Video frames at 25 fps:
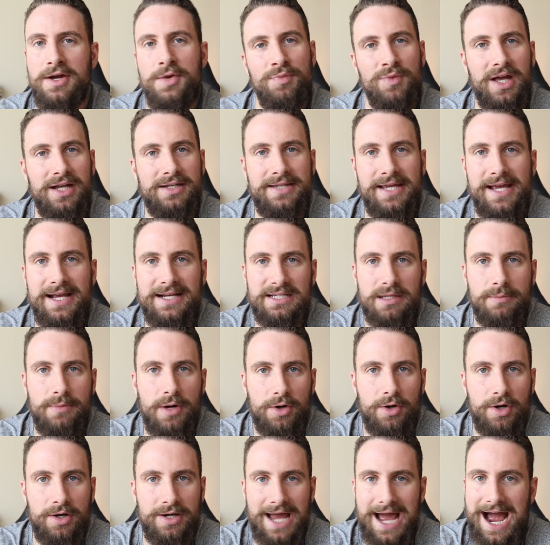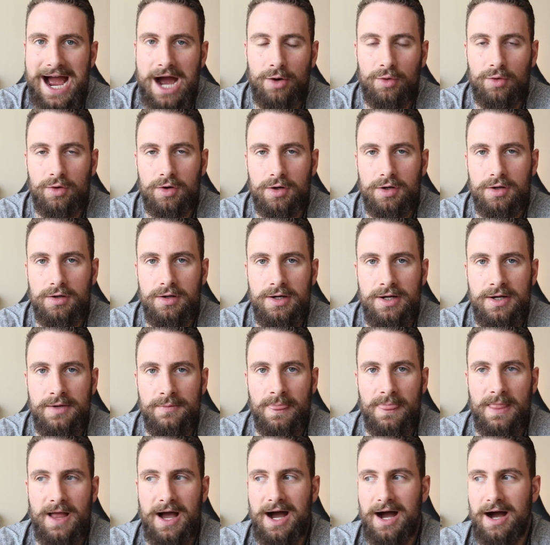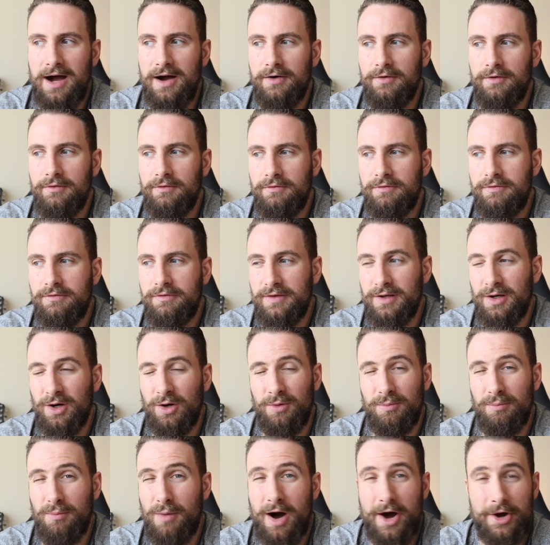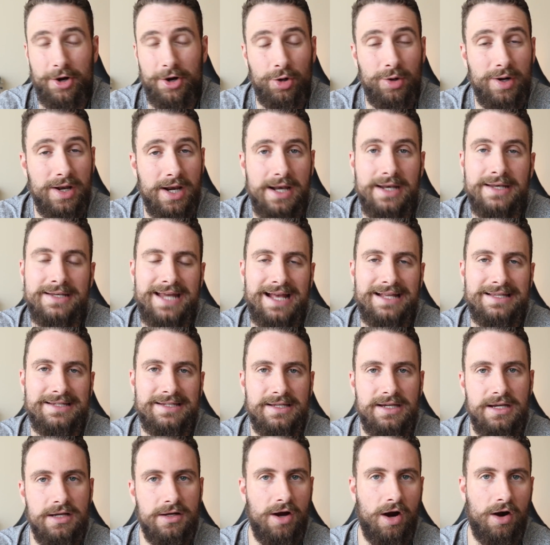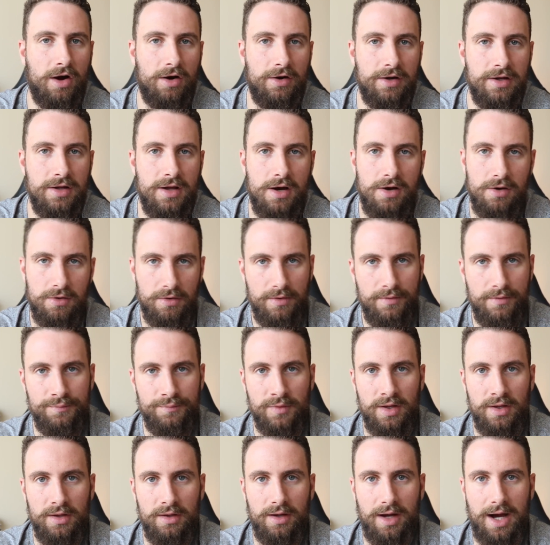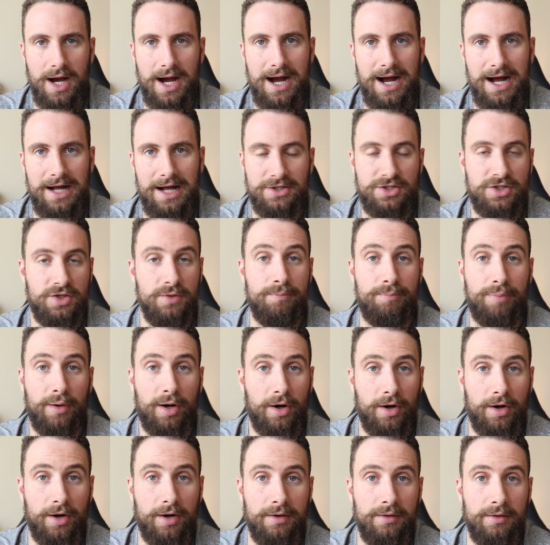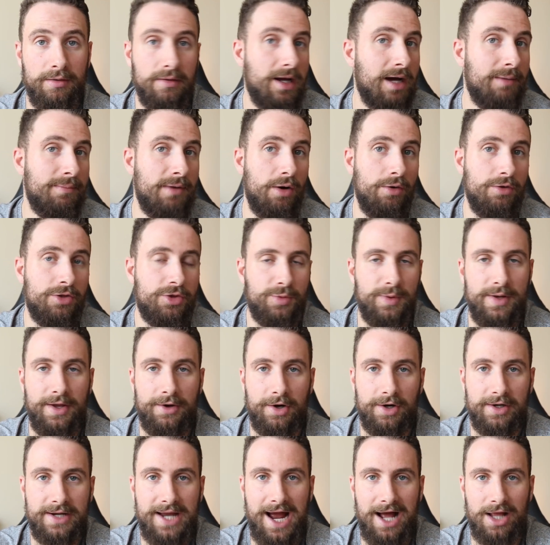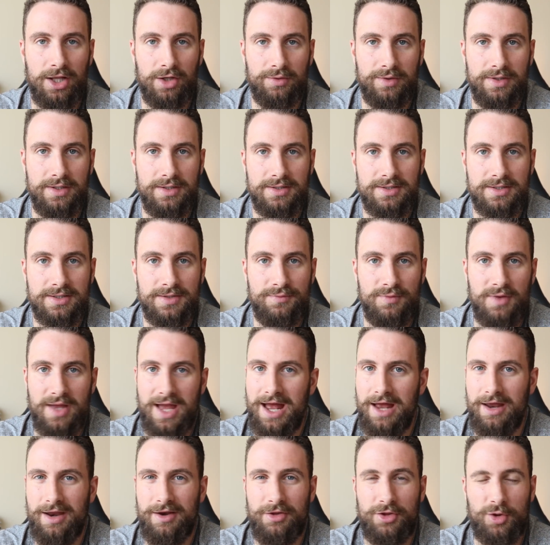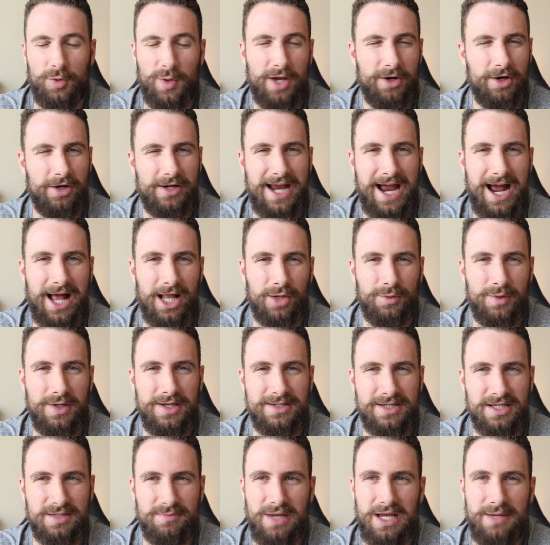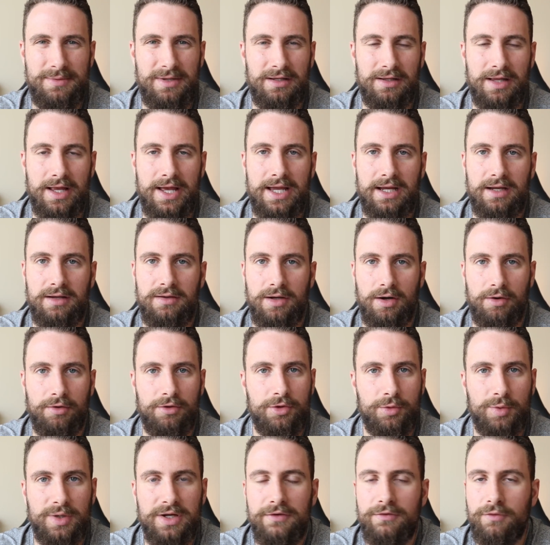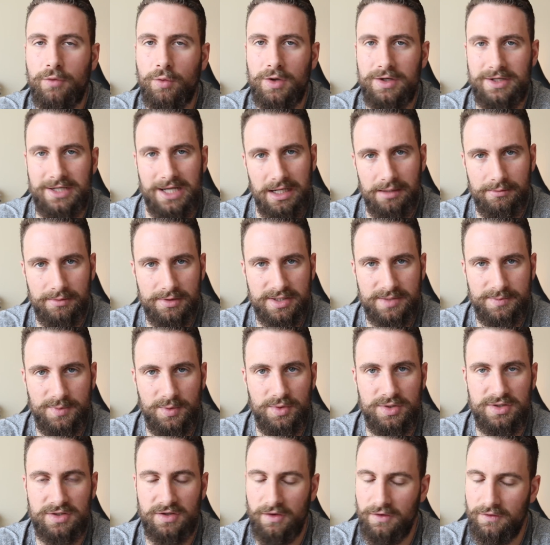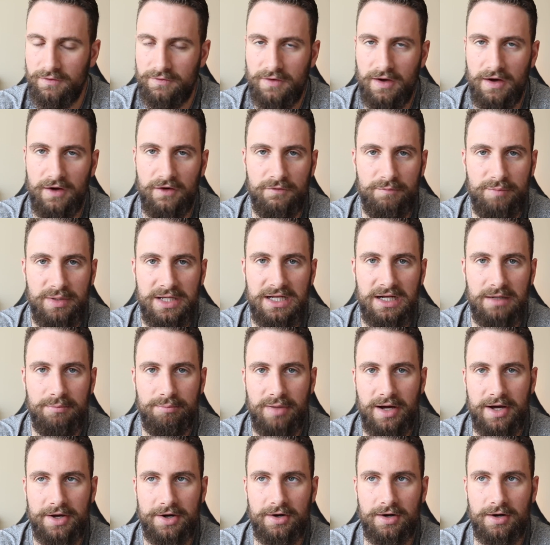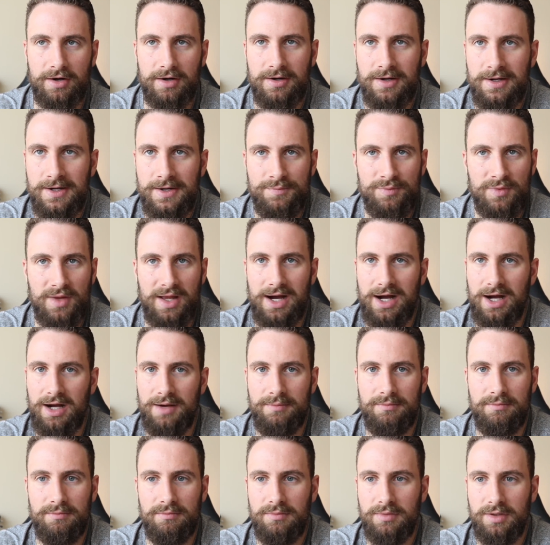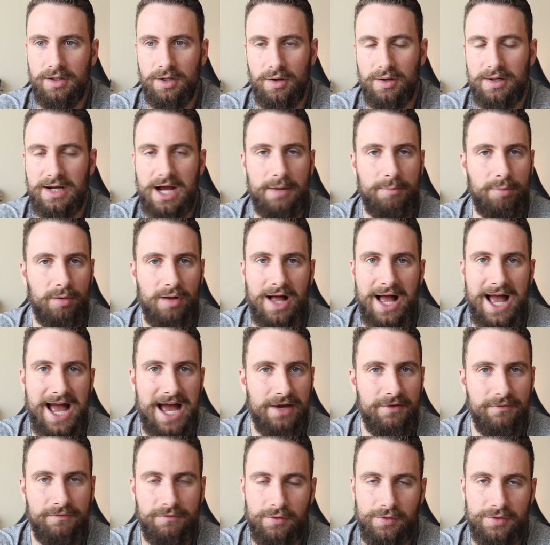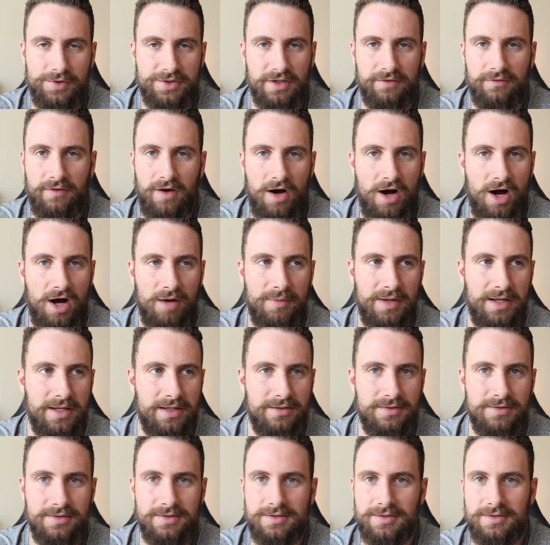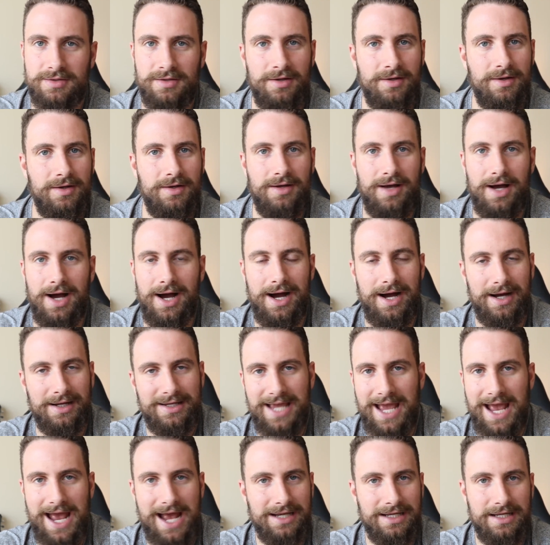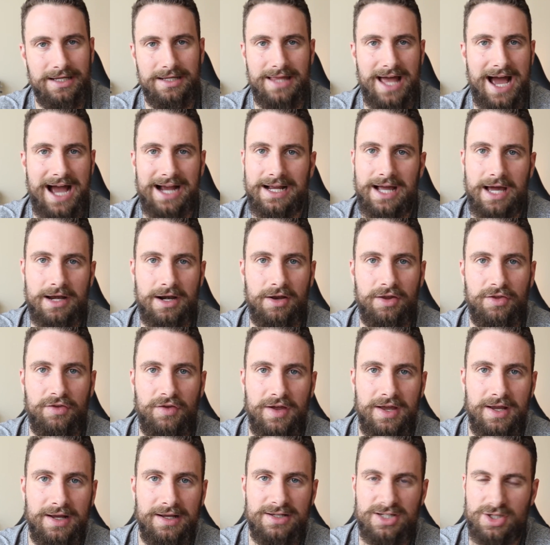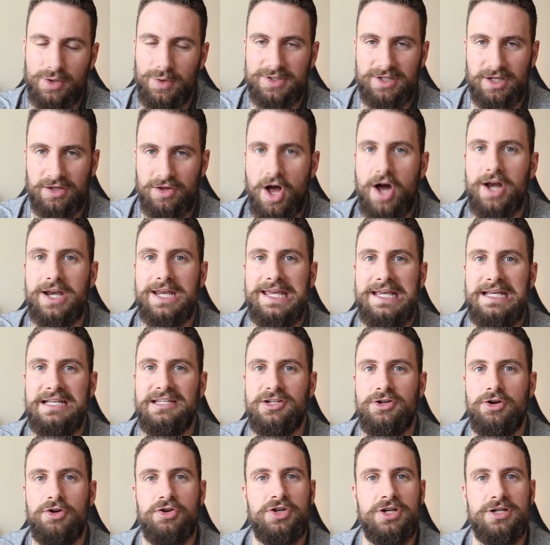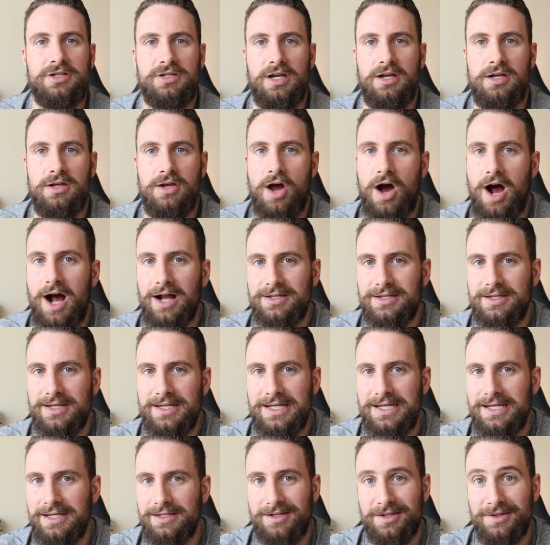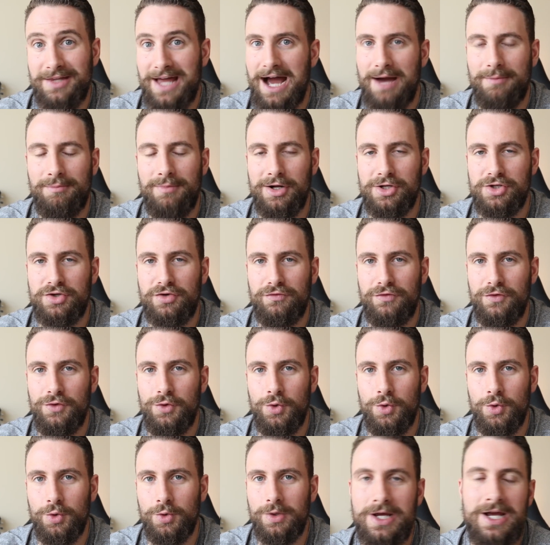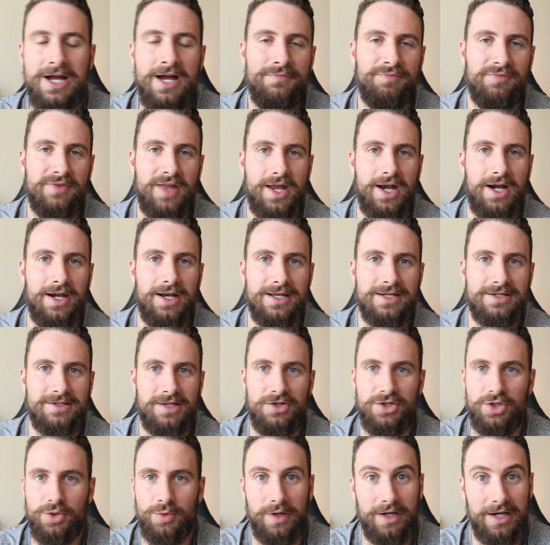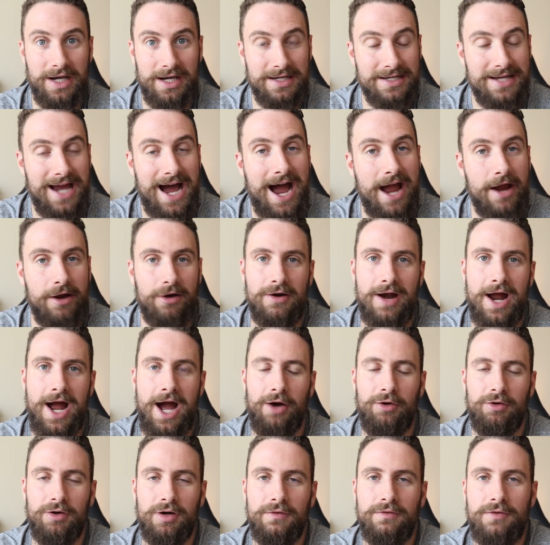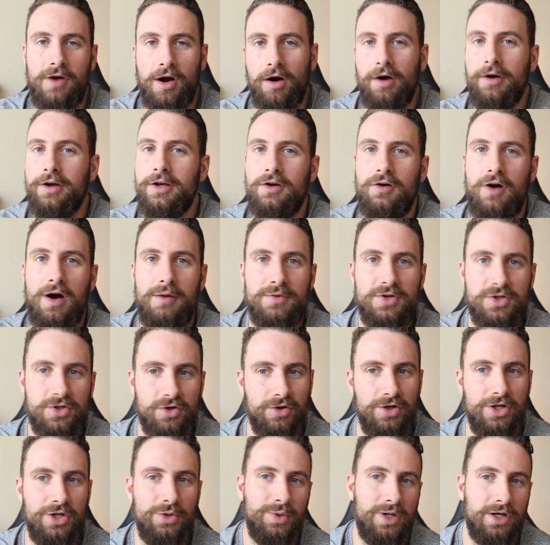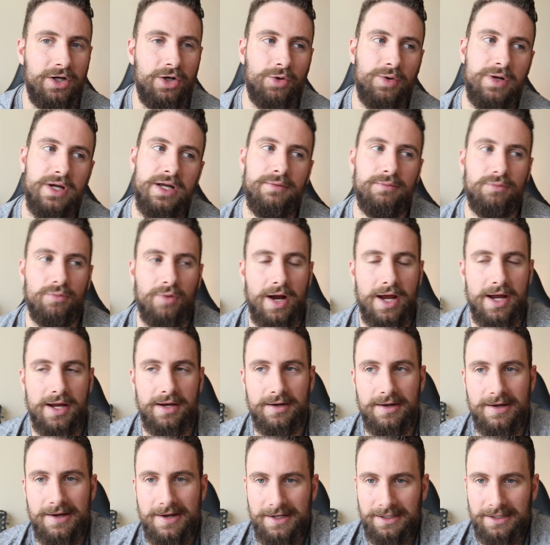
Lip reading: It takes about an hour of, moderate intensity cardio to burn about 300 calories. And 300 calories is maybe like, 3-4 tablespoons of peanut butter, a couple handfuls of almonds, candy, that kind of thing. So it's a lot easier just to not eat that much food than it is to do an entire hour of cardio. I'm sure you would agree, right?